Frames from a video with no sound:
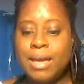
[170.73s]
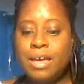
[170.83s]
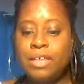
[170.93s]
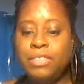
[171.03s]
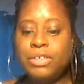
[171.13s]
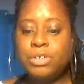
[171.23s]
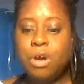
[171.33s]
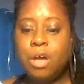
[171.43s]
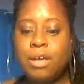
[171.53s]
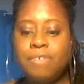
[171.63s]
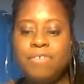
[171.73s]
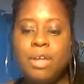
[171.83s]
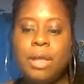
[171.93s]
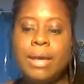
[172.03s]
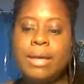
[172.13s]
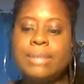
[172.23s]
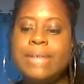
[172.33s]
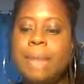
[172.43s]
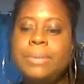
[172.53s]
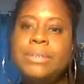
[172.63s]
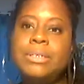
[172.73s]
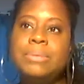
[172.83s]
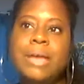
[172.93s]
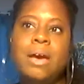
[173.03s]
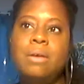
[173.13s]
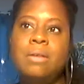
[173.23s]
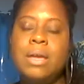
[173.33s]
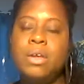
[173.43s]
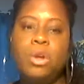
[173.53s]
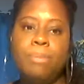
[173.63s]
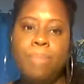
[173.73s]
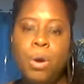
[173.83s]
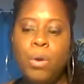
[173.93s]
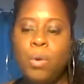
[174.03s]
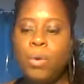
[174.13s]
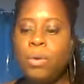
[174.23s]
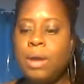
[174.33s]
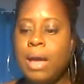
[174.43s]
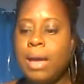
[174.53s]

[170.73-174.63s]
This call can feel like a tapping deep down in your bone.